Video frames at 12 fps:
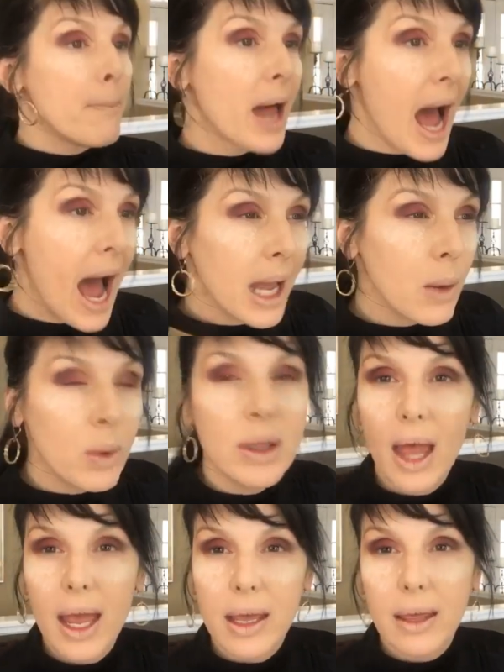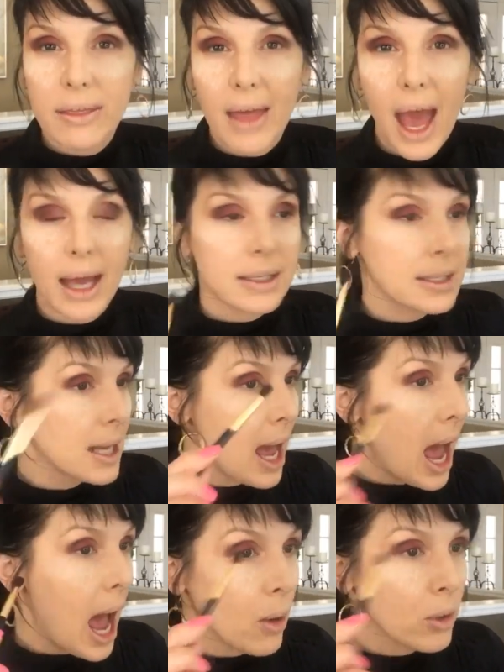But I would like that
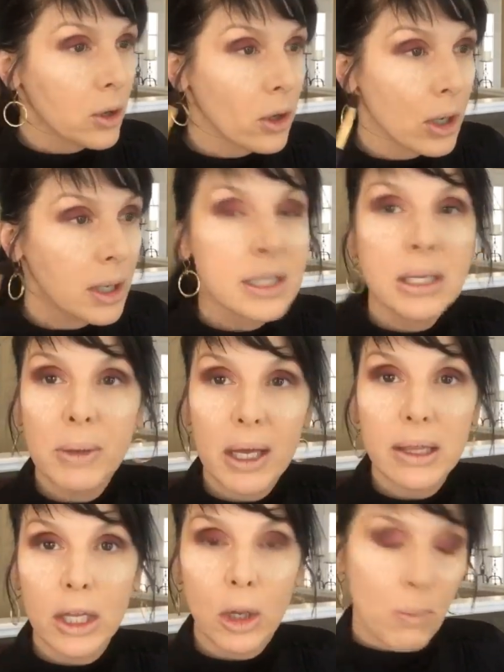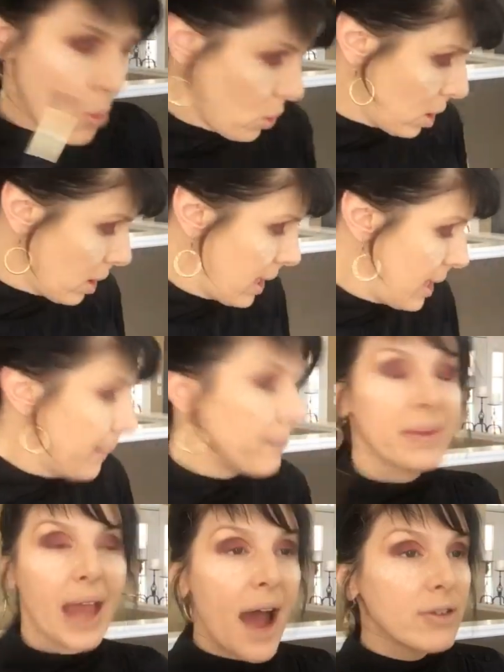outer to be a little more,
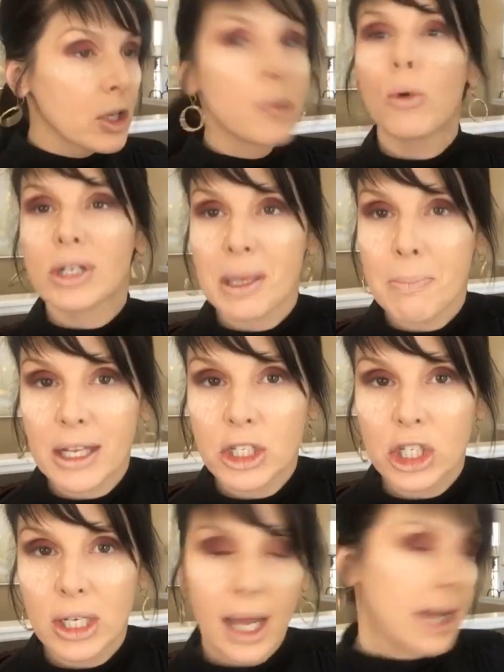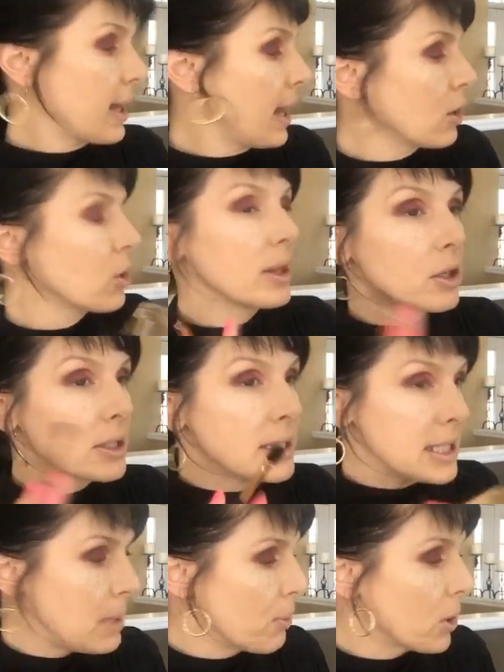have a little more dimension again, or a little
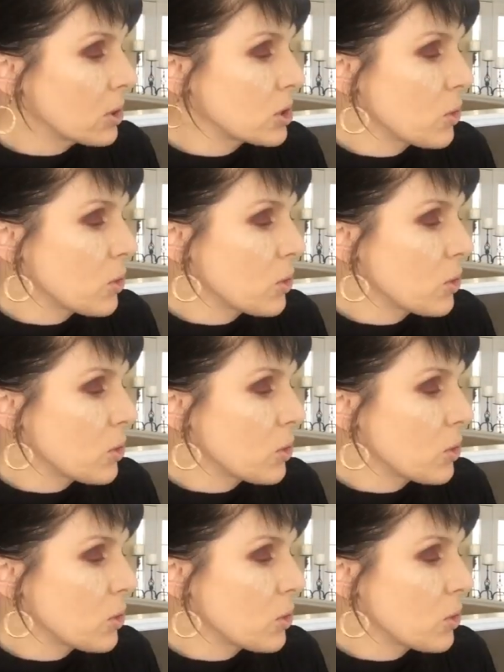deeper.